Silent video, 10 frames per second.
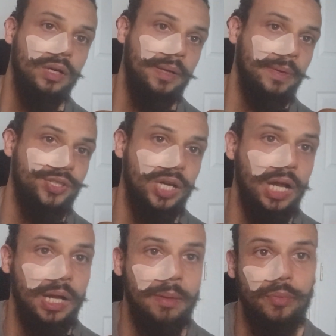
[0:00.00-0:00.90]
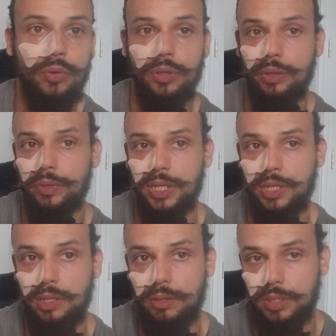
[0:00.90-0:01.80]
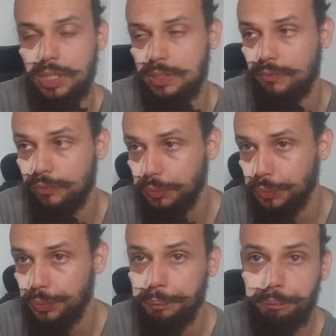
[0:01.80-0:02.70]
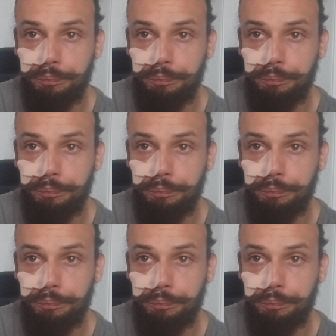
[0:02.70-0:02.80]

at my job or when I go and get some food